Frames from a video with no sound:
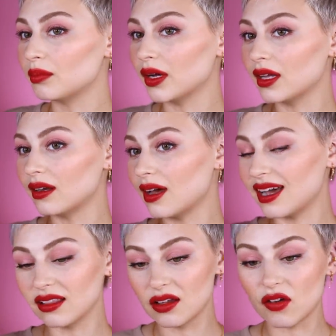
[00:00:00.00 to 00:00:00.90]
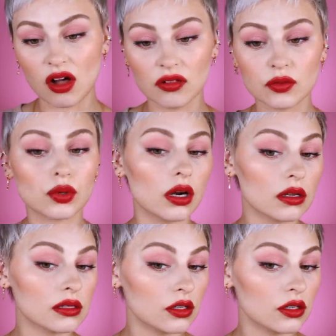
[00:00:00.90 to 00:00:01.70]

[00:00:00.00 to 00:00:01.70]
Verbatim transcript: But I love all of the products.